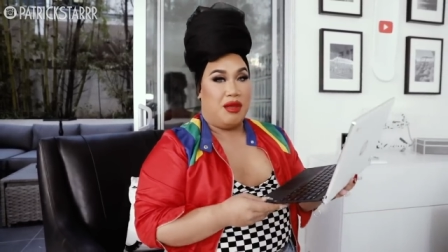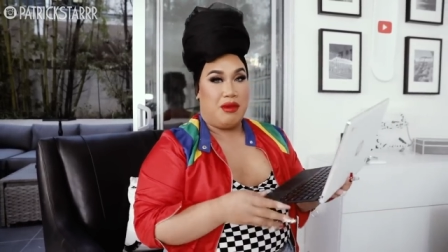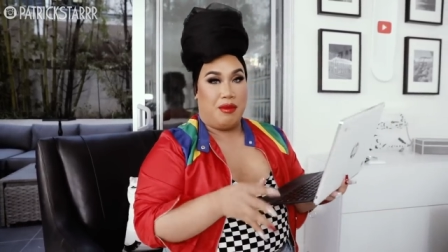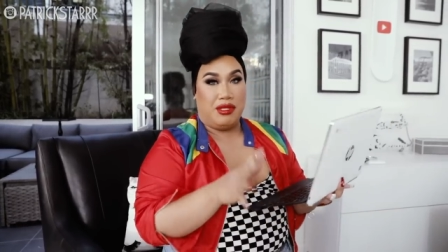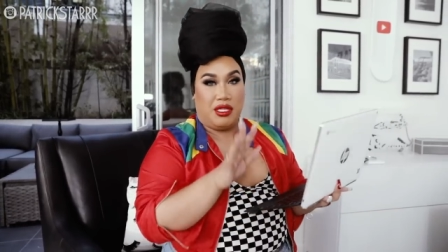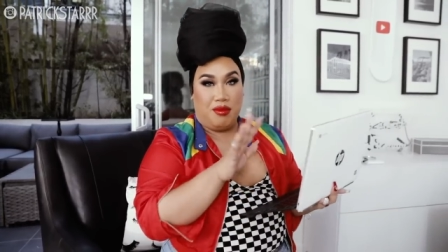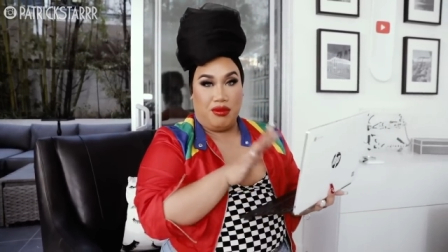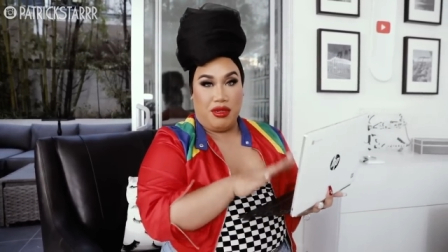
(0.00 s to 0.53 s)
I'm
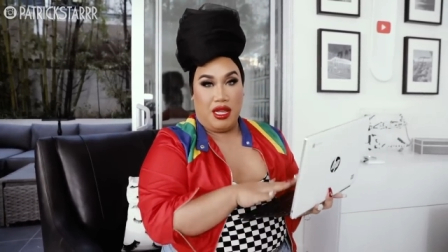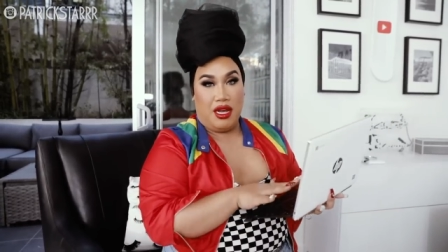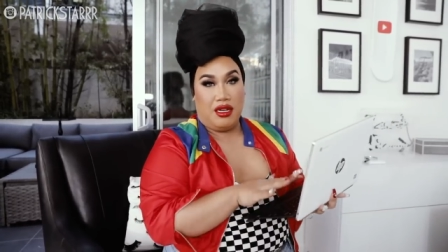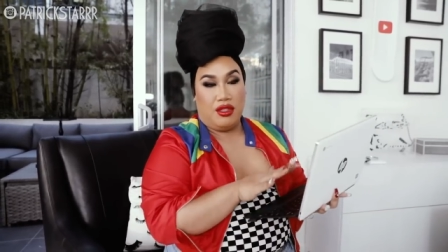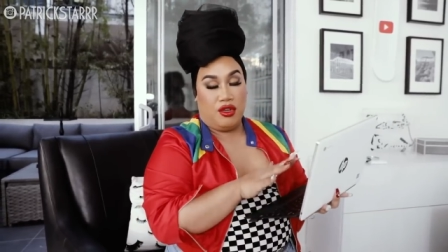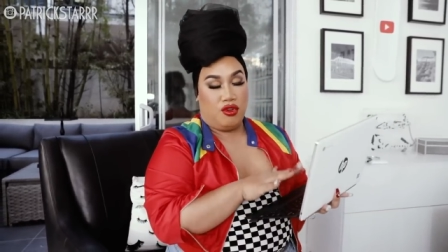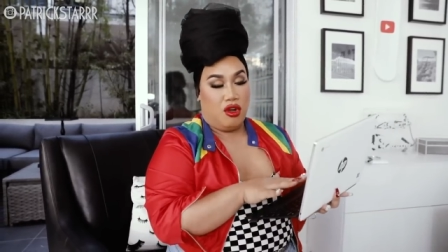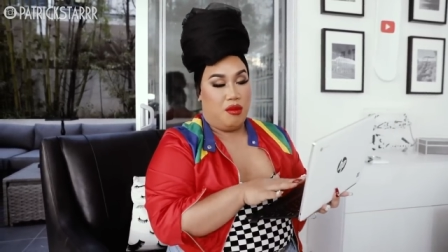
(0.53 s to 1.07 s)
able to
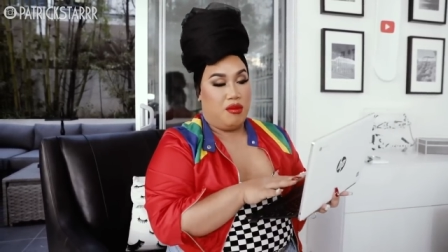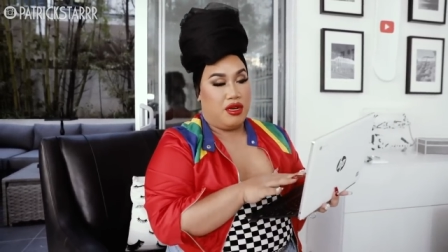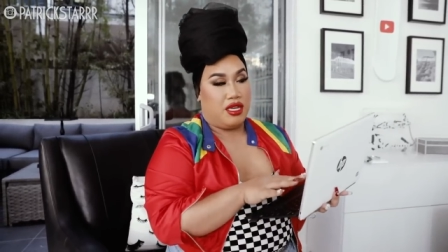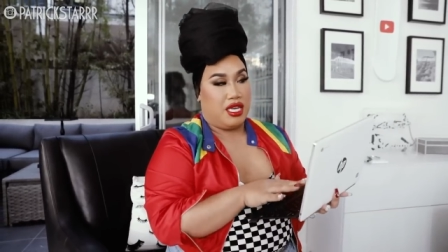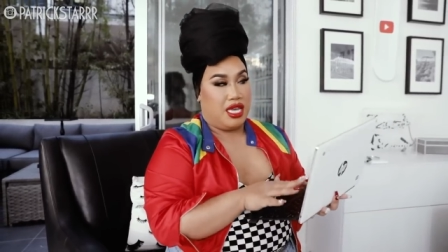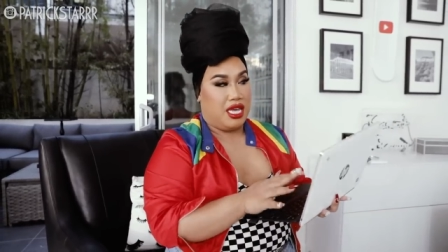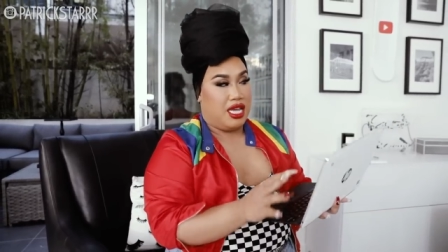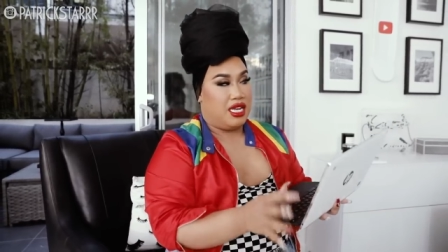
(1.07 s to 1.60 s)
plug the Chromebook
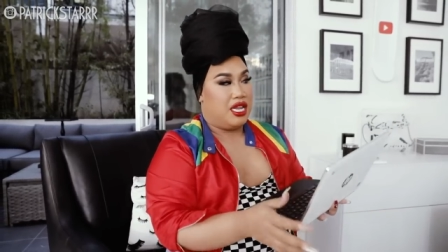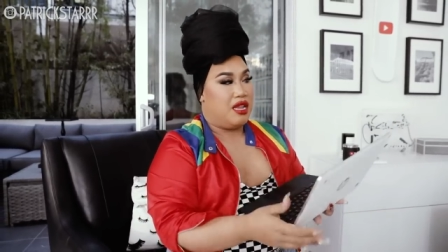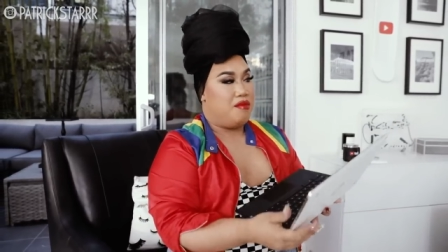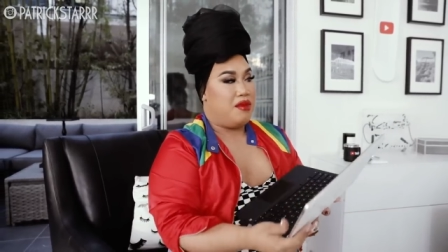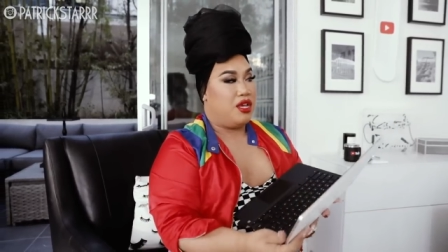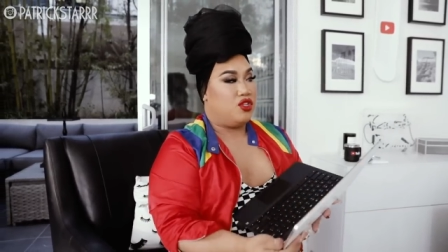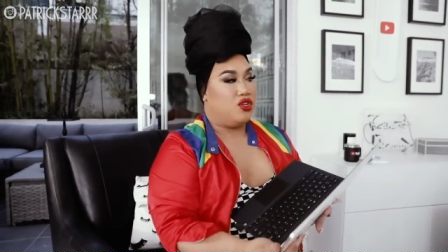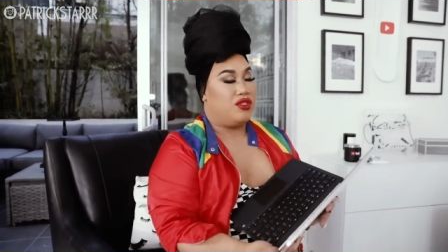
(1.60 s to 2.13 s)
in
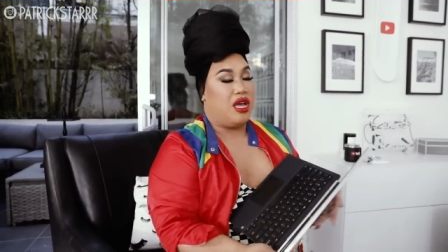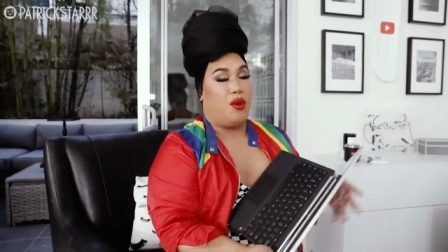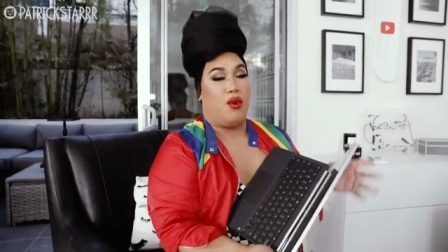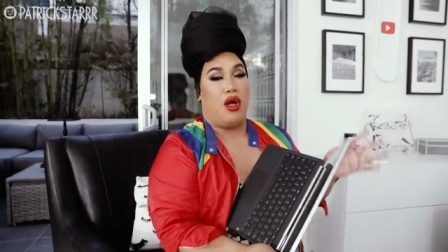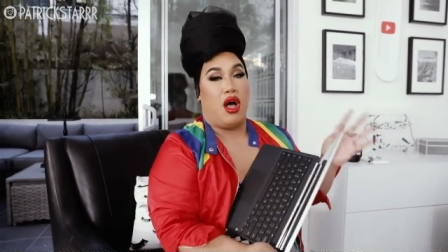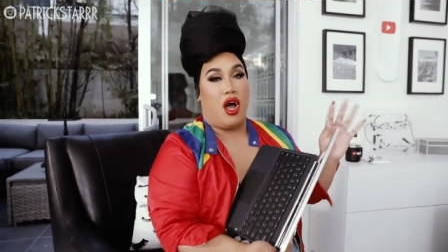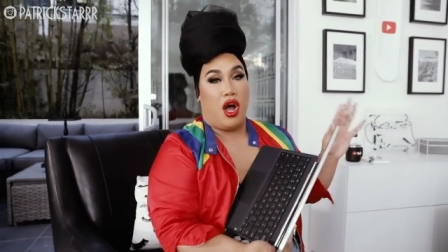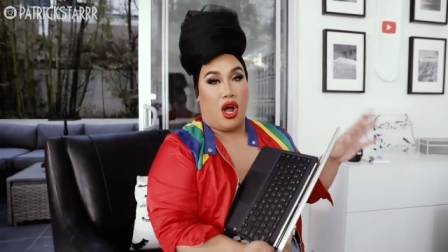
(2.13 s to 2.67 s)
and make sure
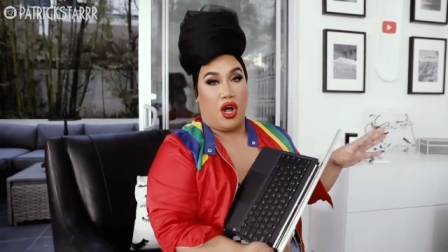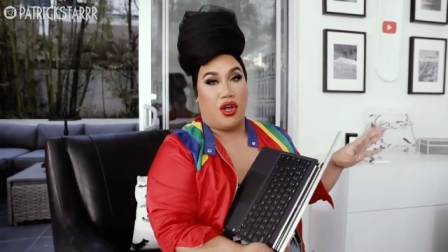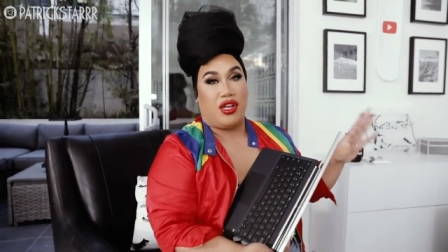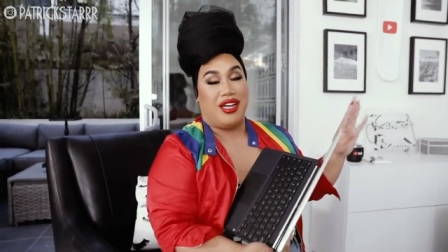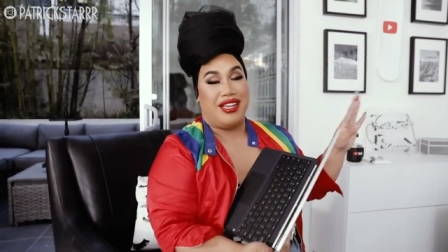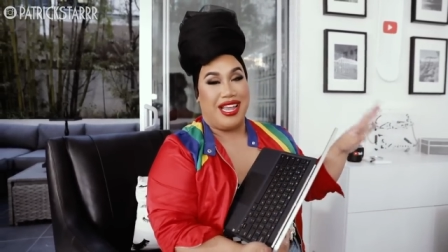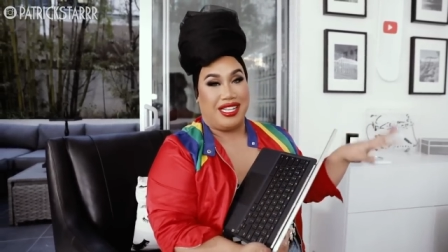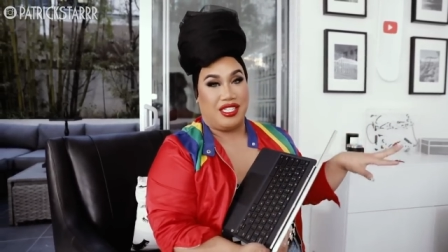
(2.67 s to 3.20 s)
that we're all
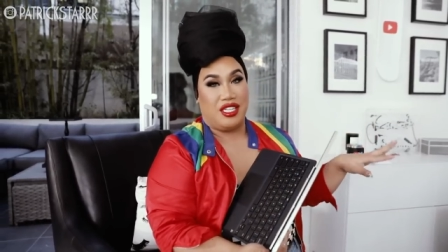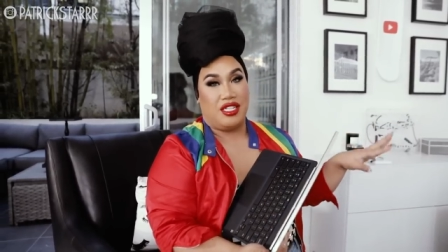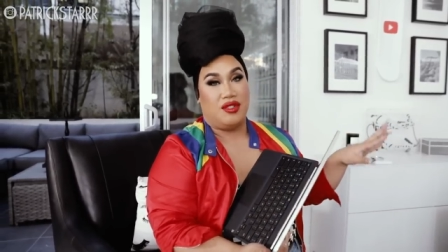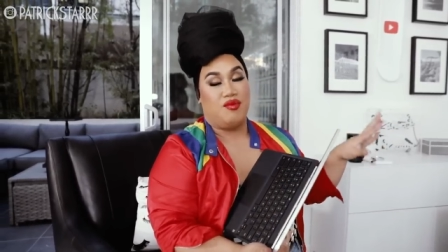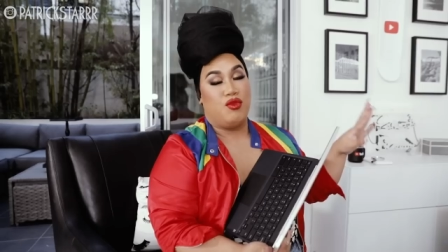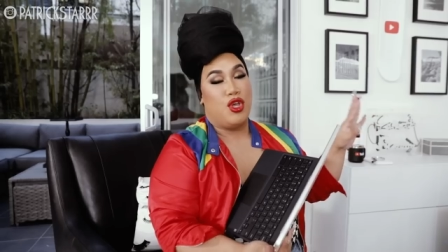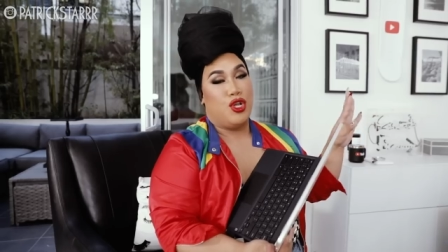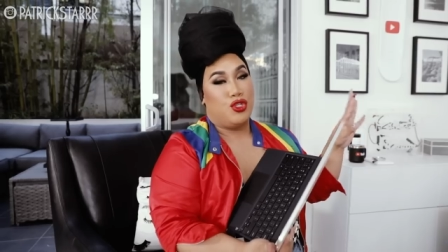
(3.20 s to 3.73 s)

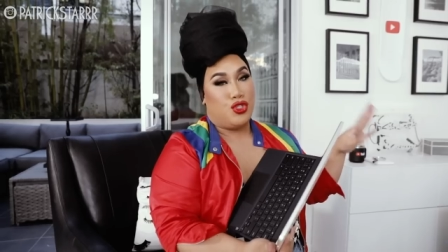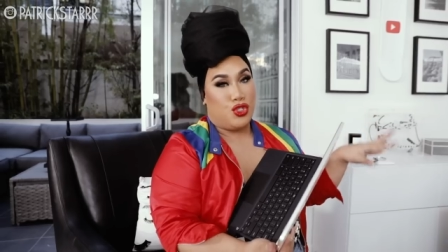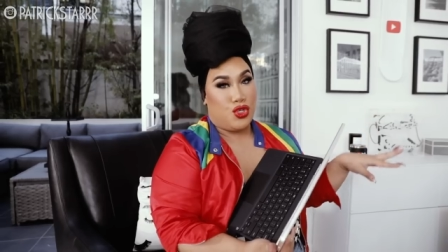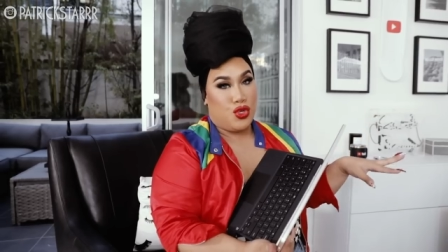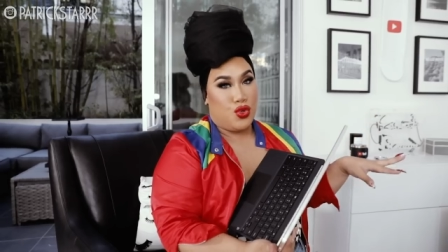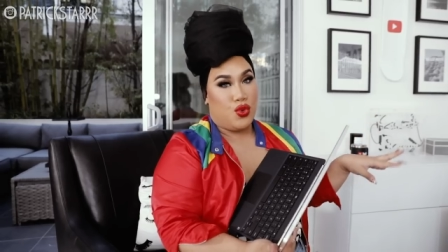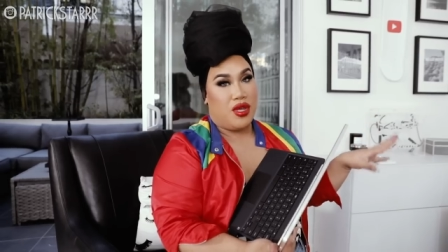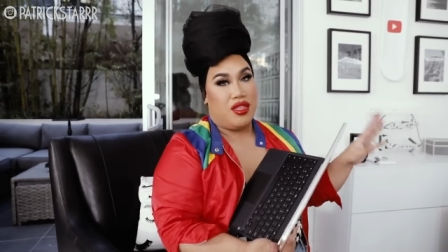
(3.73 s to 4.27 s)
connected
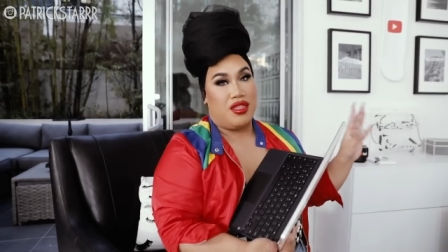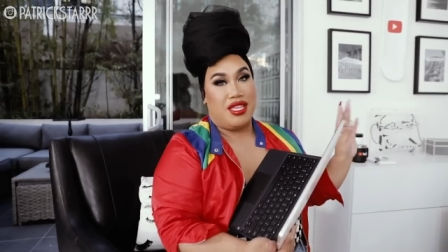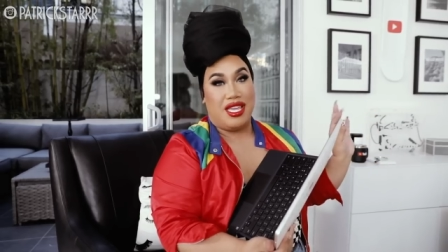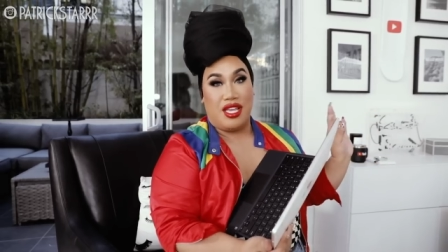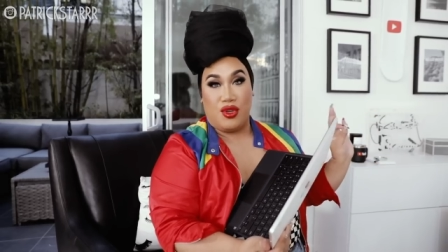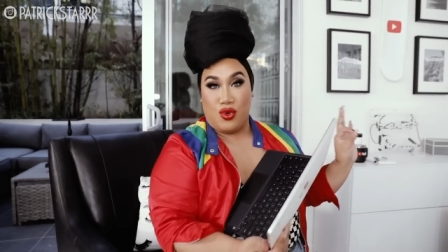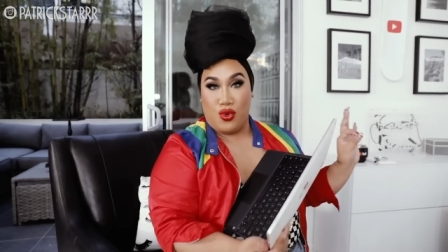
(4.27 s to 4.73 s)
to the